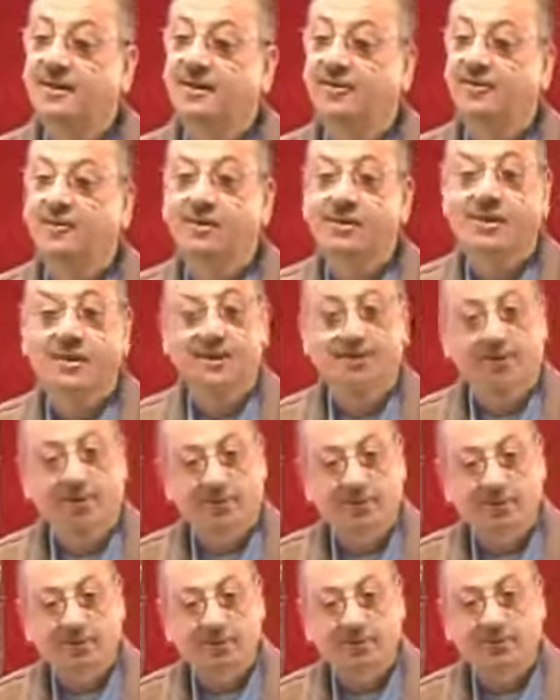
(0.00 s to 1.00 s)
Huh? What will
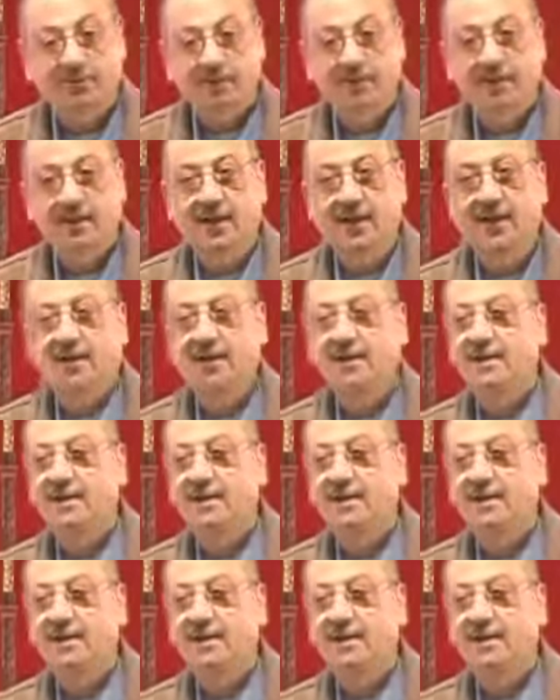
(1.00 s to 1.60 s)
you say? La